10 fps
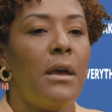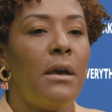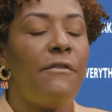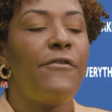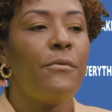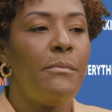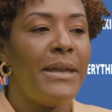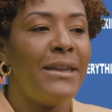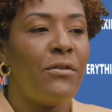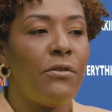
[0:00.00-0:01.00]
For
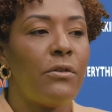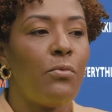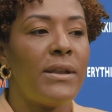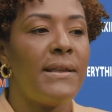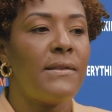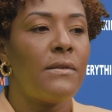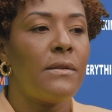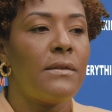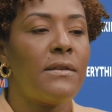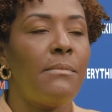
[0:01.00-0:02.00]
me, or what
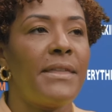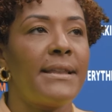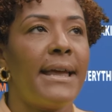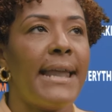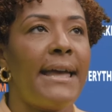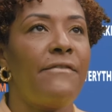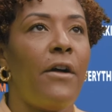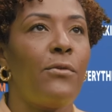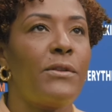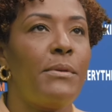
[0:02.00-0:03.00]
is something that I have
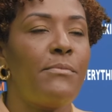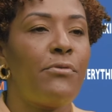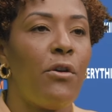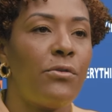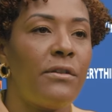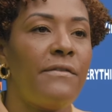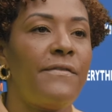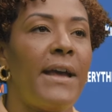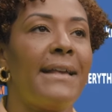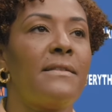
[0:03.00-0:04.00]
always been proud
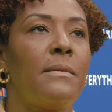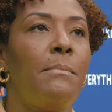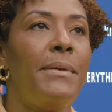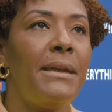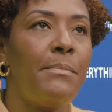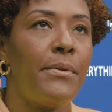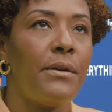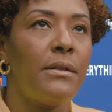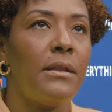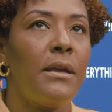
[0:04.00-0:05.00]
of as a
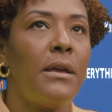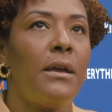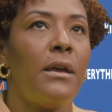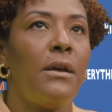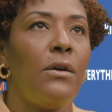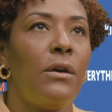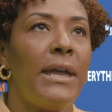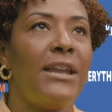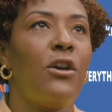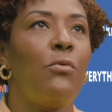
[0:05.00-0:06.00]
people,
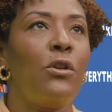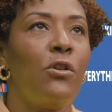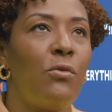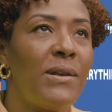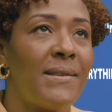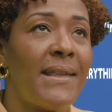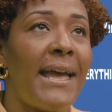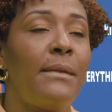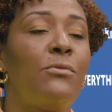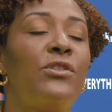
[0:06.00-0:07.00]
in our lowest
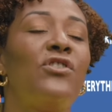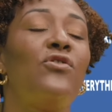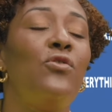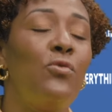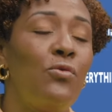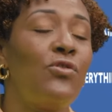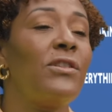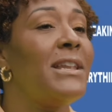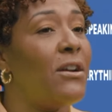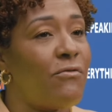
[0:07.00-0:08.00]
times, which is
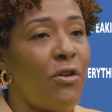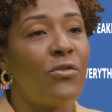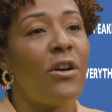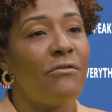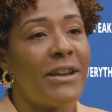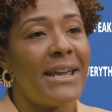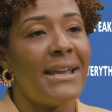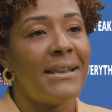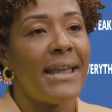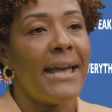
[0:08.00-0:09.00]
usually around
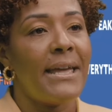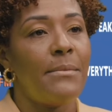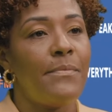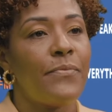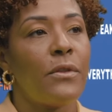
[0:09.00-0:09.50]
hurricane time,